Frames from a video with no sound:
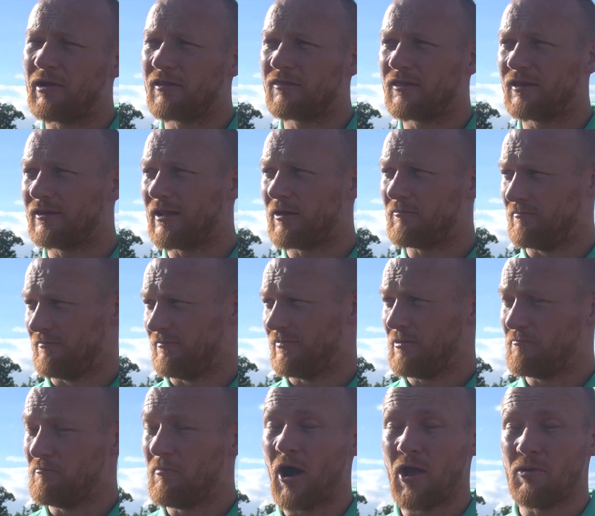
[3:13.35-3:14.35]
and I think that
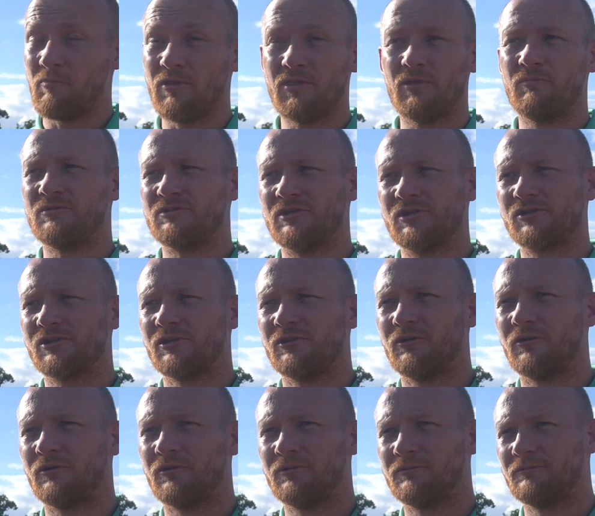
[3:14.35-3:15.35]
might have been the
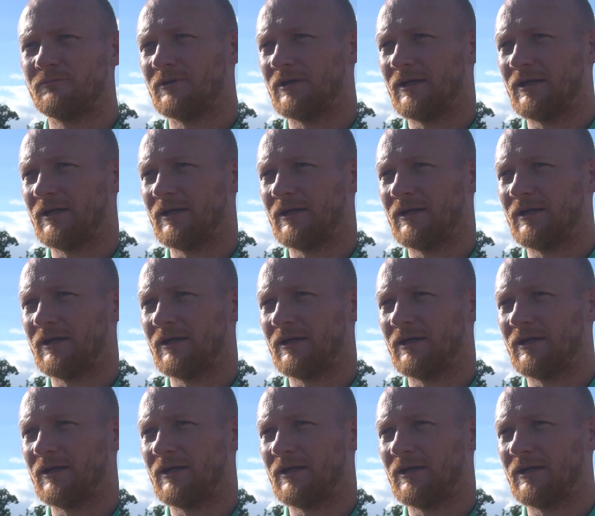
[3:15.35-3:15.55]
position, or